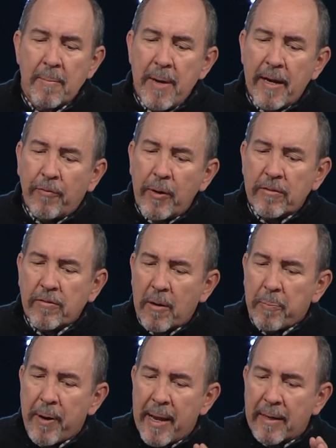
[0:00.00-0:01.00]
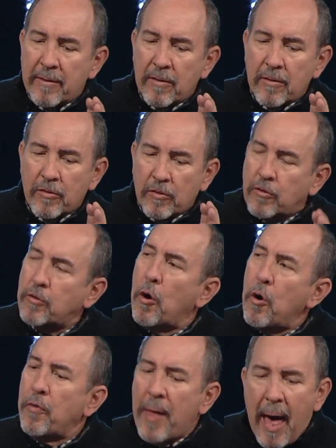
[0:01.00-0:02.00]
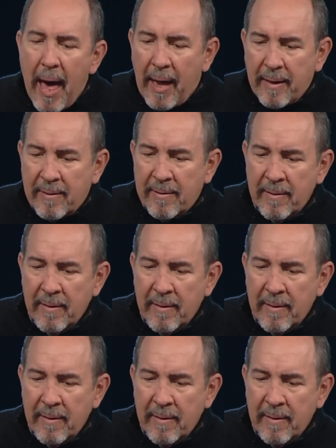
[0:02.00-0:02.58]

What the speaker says: Man, if we start praying so that